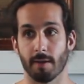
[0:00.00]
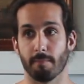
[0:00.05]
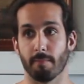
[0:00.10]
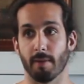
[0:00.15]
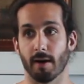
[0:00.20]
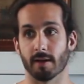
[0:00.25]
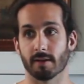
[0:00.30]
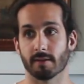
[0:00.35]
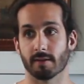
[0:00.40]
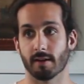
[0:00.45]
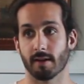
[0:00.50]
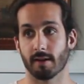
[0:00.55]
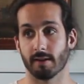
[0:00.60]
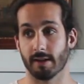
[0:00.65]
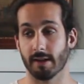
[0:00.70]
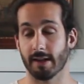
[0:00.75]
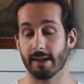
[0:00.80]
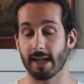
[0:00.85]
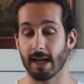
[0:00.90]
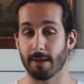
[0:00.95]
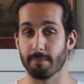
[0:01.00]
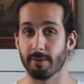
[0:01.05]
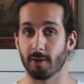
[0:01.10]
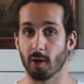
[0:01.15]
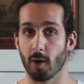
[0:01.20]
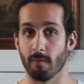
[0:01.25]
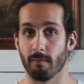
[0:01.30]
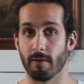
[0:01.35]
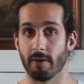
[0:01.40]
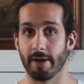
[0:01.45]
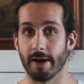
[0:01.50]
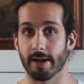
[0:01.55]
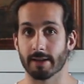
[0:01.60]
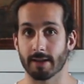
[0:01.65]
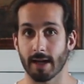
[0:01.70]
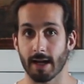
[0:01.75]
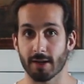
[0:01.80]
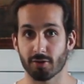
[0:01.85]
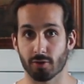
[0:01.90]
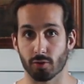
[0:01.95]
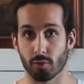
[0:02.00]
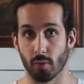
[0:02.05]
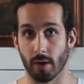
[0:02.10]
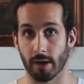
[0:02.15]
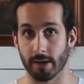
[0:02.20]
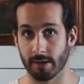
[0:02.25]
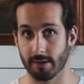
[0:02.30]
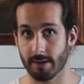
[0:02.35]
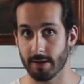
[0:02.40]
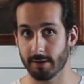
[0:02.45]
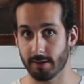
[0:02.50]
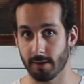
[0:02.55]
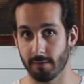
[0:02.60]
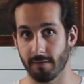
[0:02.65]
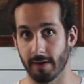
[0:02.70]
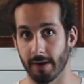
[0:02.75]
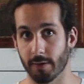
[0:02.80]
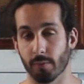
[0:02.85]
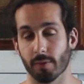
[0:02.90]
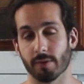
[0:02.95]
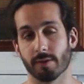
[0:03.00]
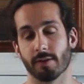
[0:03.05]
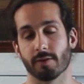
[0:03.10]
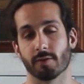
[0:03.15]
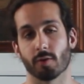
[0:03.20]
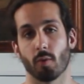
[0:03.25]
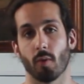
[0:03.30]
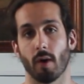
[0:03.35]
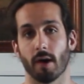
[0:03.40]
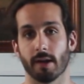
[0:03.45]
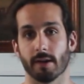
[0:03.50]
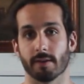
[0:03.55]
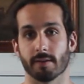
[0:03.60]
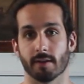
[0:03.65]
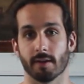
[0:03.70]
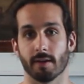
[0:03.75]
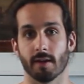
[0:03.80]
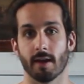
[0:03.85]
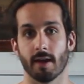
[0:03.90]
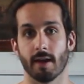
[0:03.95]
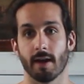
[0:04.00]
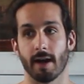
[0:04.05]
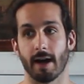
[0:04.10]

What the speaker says: But then I can become very attached to and identify with this quality,